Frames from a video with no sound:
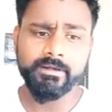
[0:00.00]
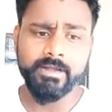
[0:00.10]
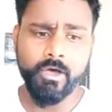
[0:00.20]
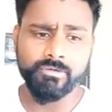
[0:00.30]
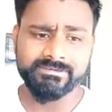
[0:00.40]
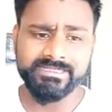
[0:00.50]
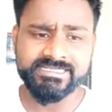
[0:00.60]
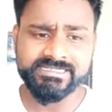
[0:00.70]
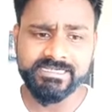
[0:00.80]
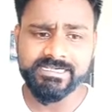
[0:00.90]
Now
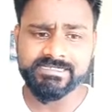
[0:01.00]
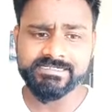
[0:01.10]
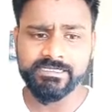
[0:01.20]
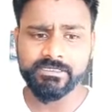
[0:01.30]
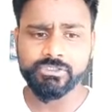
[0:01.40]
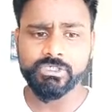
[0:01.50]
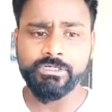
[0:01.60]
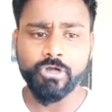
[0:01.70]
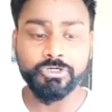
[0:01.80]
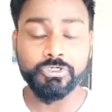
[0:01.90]
this is
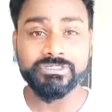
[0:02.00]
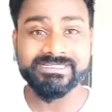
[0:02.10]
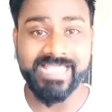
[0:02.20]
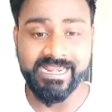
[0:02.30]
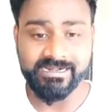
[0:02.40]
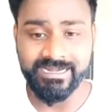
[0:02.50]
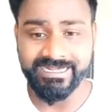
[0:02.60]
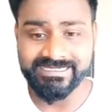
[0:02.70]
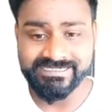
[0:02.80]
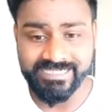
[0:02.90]
in order to send,
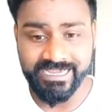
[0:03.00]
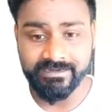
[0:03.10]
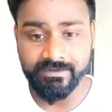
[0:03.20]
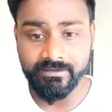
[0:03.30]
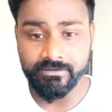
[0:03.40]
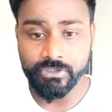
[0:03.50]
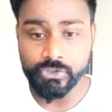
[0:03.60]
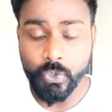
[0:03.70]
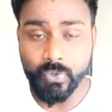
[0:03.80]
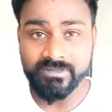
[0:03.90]
like I said,
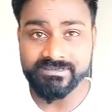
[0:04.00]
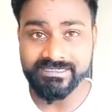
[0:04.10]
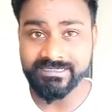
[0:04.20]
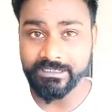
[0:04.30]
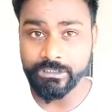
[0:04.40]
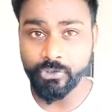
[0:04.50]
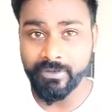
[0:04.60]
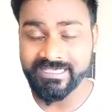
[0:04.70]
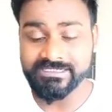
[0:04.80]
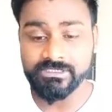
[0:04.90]
tokens. The
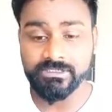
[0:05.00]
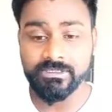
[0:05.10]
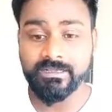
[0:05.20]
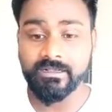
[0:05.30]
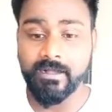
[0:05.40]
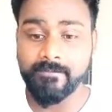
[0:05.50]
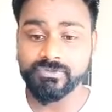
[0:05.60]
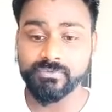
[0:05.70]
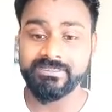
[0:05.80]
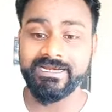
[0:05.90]
EOS
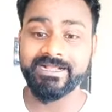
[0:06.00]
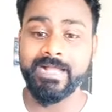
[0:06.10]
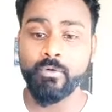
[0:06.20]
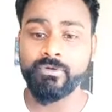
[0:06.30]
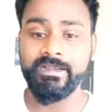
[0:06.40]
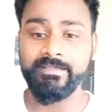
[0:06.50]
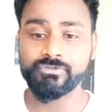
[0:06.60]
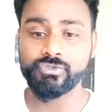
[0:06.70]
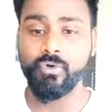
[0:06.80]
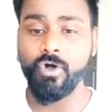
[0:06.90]
comes with an account
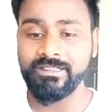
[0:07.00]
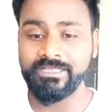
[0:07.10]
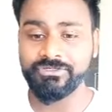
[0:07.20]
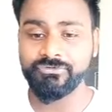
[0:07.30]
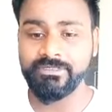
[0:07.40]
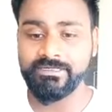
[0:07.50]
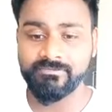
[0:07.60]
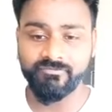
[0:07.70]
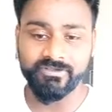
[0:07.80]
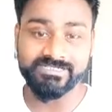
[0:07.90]
name. So all that you
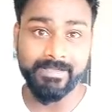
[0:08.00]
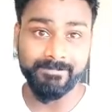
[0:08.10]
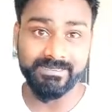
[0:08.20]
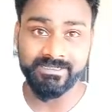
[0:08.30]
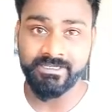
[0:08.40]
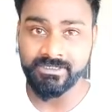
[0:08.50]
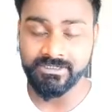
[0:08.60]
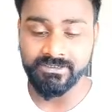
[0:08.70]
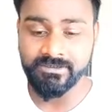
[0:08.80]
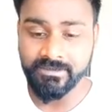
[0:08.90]
need, for example,
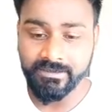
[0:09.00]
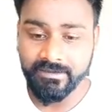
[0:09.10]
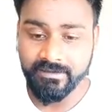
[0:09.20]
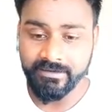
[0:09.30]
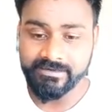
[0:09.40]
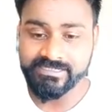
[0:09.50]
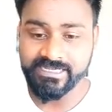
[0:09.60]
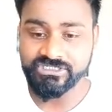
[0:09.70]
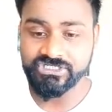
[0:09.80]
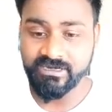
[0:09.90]
here it
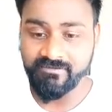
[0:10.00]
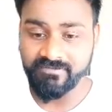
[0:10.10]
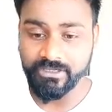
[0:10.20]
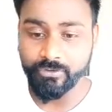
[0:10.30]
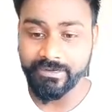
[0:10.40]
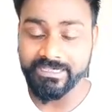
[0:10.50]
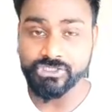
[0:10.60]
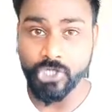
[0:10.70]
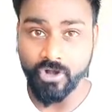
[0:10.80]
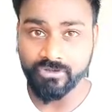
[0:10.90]
says Shiv
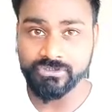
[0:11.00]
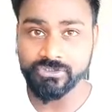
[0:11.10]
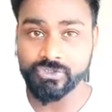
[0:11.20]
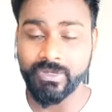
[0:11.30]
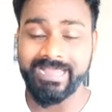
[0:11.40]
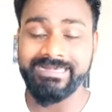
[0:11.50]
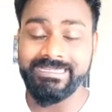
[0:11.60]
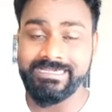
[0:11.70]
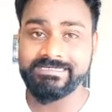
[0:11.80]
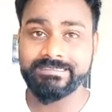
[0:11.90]
EOS stocks. So I
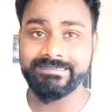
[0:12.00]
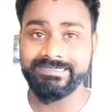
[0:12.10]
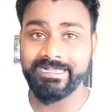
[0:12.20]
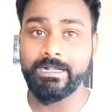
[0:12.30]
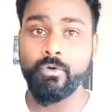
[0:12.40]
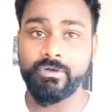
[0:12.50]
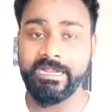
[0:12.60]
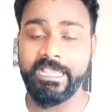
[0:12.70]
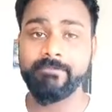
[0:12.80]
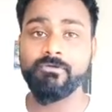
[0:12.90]
need the account
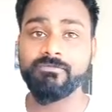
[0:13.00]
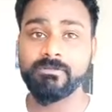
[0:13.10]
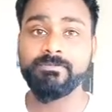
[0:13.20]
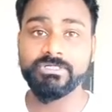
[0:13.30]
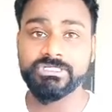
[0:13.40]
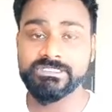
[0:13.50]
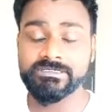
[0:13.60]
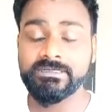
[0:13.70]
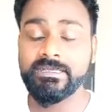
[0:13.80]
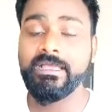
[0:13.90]
name of the
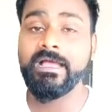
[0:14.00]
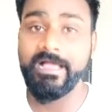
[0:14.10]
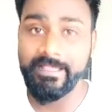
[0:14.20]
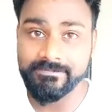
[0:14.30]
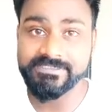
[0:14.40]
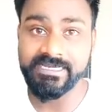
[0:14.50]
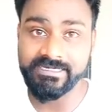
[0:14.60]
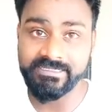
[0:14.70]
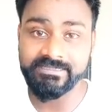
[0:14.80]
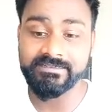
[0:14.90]
person I am
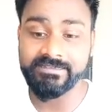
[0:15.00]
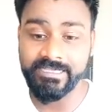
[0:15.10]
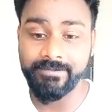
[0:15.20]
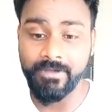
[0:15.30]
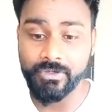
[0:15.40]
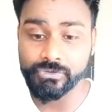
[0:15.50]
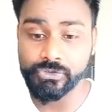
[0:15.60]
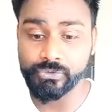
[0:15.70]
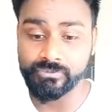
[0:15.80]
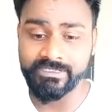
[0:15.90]
sending the
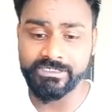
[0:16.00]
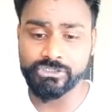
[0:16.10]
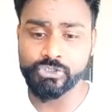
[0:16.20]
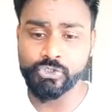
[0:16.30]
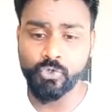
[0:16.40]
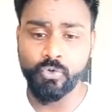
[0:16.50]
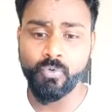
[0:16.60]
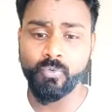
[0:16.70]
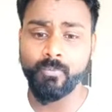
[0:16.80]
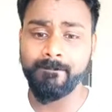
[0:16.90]
amount to. There is
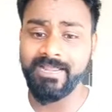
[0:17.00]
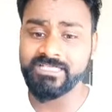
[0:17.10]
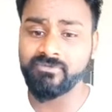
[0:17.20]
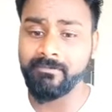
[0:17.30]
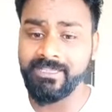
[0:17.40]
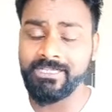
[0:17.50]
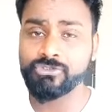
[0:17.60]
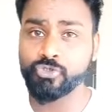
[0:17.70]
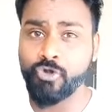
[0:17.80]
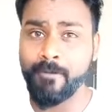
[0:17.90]
no place for
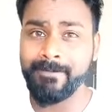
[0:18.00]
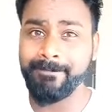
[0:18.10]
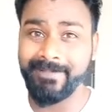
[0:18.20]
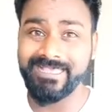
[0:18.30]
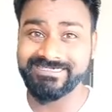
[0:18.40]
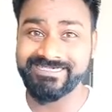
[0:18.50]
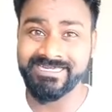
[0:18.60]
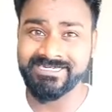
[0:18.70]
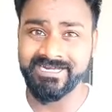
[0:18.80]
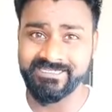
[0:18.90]
me to copy paste the
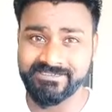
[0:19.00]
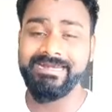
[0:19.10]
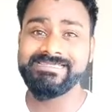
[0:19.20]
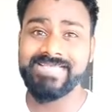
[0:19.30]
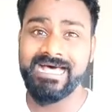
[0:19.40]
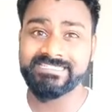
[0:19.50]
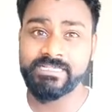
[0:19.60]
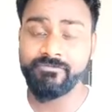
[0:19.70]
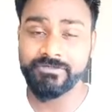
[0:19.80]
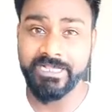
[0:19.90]
address. It is
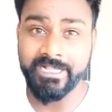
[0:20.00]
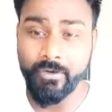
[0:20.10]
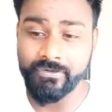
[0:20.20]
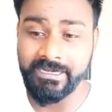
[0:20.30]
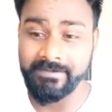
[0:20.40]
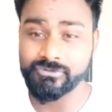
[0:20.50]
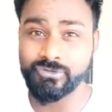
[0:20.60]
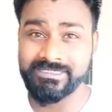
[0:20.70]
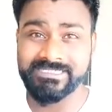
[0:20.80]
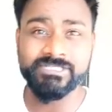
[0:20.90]
asking for the account name.
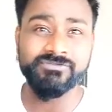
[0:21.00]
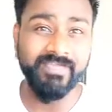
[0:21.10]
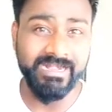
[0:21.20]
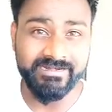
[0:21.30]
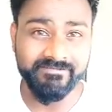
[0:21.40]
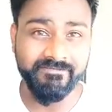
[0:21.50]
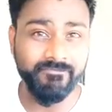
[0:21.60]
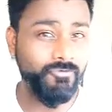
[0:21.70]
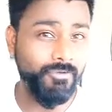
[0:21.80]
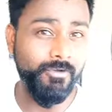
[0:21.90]
So this is very
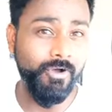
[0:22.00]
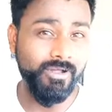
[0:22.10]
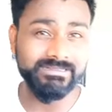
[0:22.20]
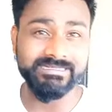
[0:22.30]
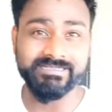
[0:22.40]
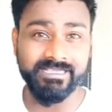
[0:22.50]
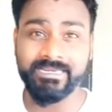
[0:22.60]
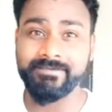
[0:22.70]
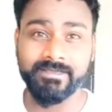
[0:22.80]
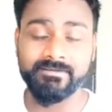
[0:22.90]
different from all the
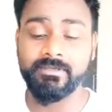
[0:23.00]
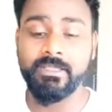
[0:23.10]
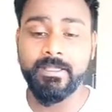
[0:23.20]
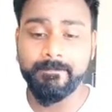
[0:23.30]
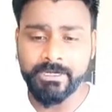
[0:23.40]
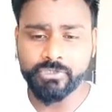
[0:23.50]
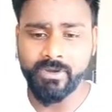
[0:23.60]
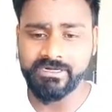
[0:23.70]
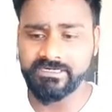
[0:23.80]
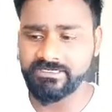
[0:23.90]
Ethereum and
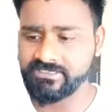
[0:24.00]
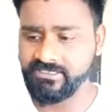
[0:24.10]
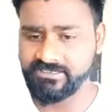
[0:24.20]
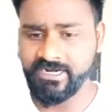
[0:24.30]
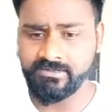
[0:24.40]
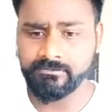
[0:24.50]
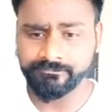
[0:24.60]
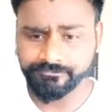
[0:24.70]
Bitcoin addresses, right?